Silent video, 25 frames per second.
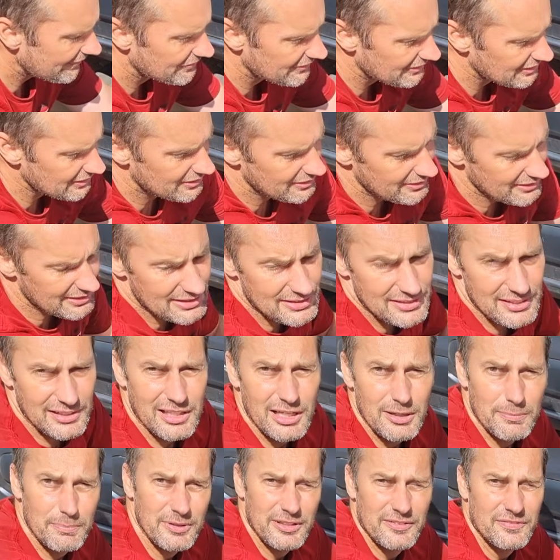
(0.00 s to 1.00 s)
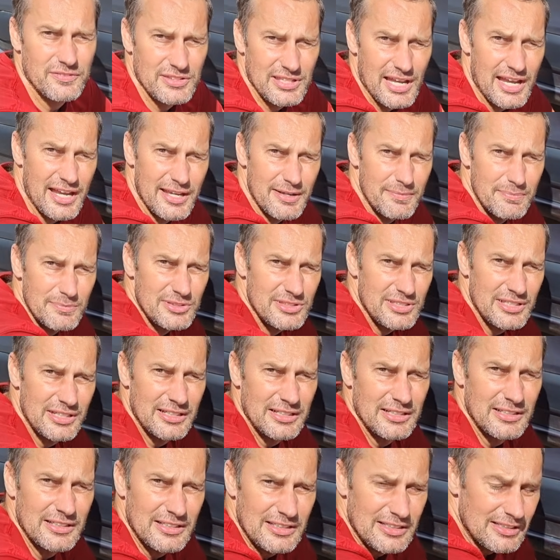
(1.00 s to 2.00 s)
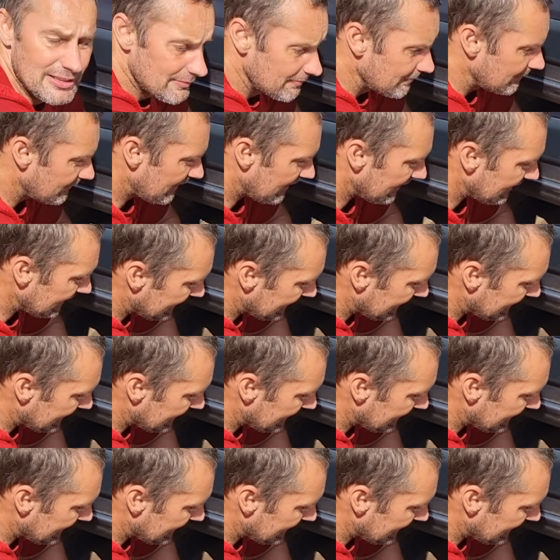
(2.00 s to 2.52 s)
to do this a couple of times, but you